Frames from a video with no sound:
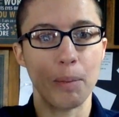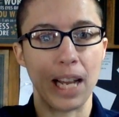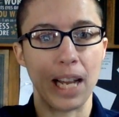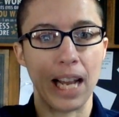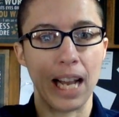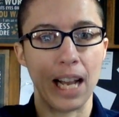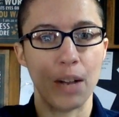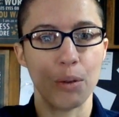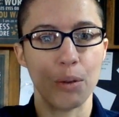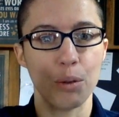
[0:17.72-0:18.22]

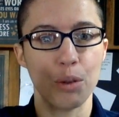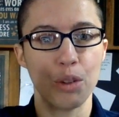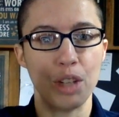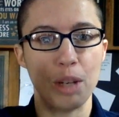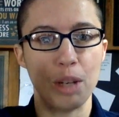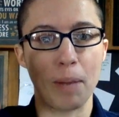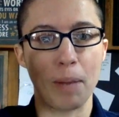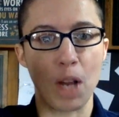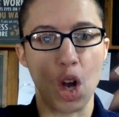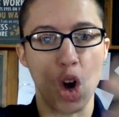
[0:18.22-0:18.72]
house, in
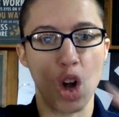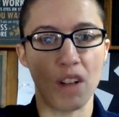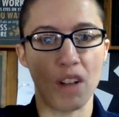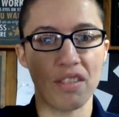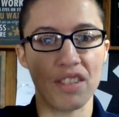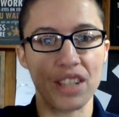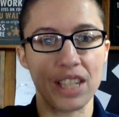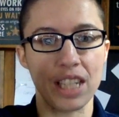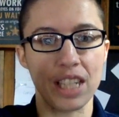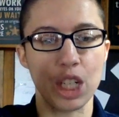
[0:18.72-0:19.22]
my
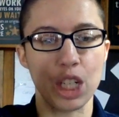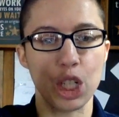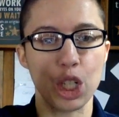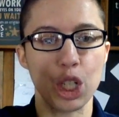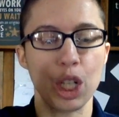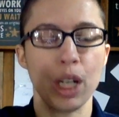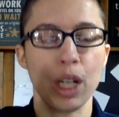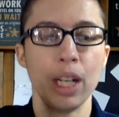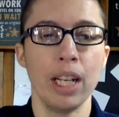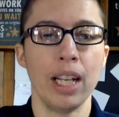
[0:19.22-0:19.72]
office
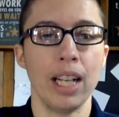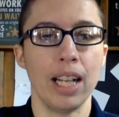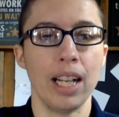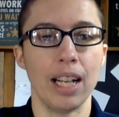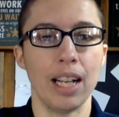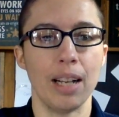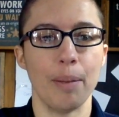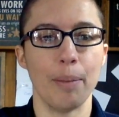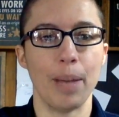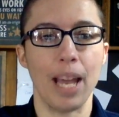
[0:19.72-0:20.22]
here,
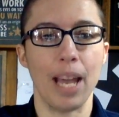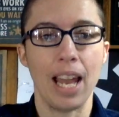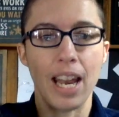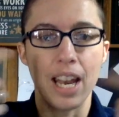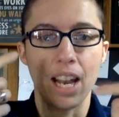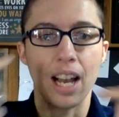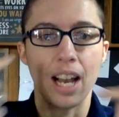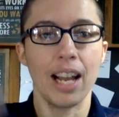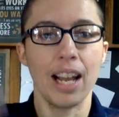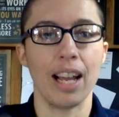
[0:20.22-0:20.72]
and
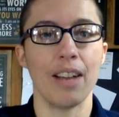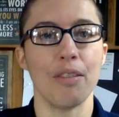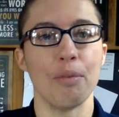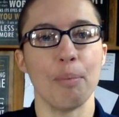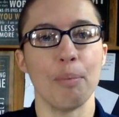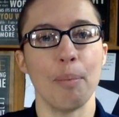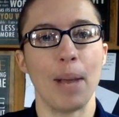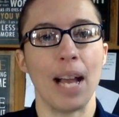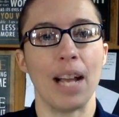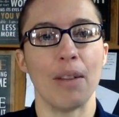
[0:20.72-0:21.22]
not have
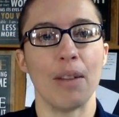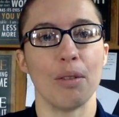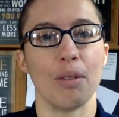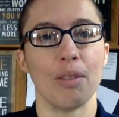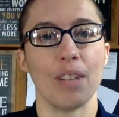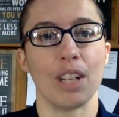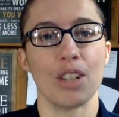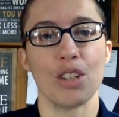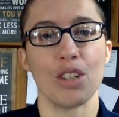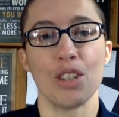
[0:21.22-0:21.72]
mad
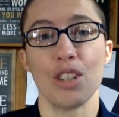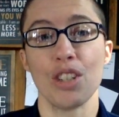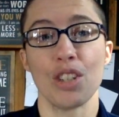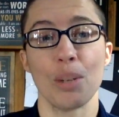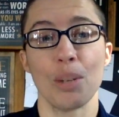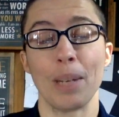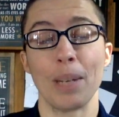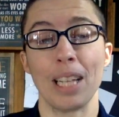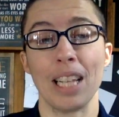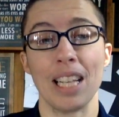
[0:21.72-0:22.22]
reflections on
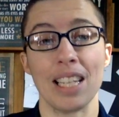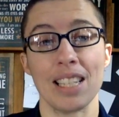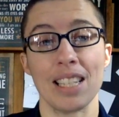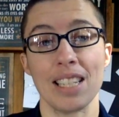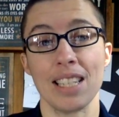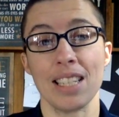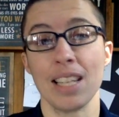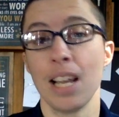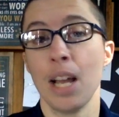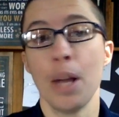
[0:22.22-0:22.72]
my
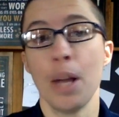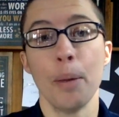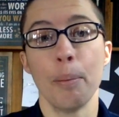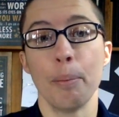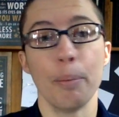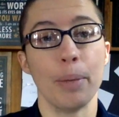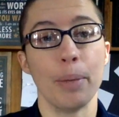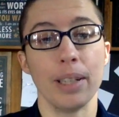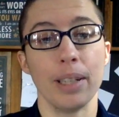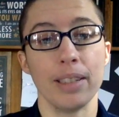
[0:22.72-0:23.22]
glasses.
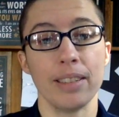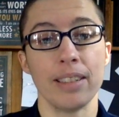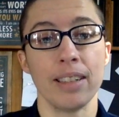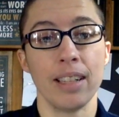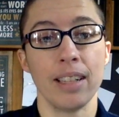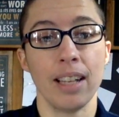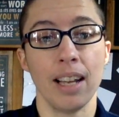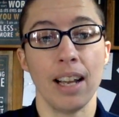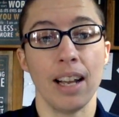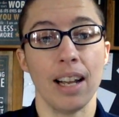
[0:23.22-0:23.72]
But
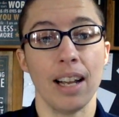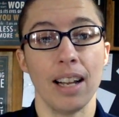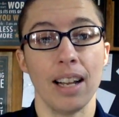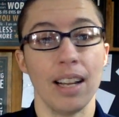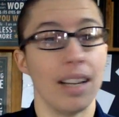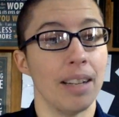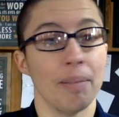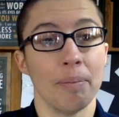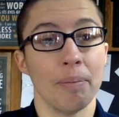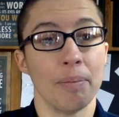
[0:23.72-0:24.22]

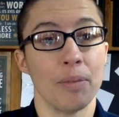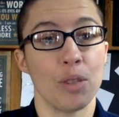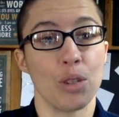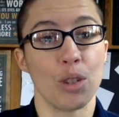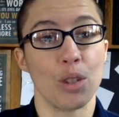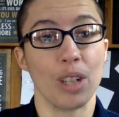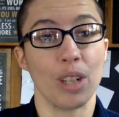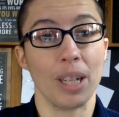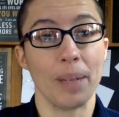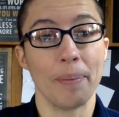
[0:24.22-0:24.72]

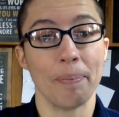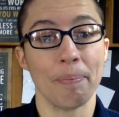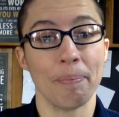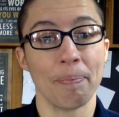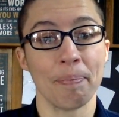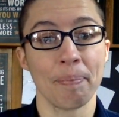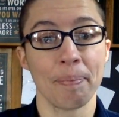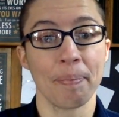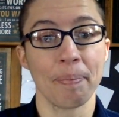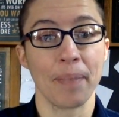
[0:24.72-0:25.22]
sorry,
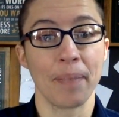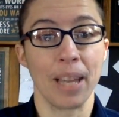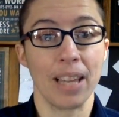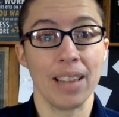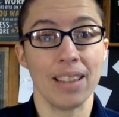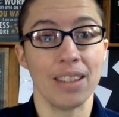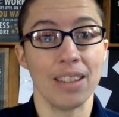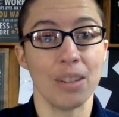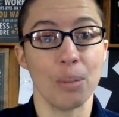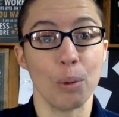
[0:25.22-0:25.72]

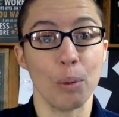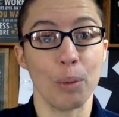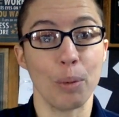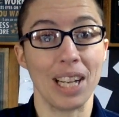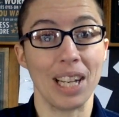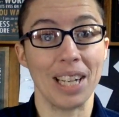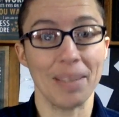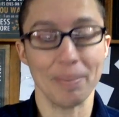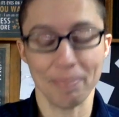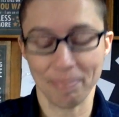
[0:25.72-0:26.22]
this is what we got.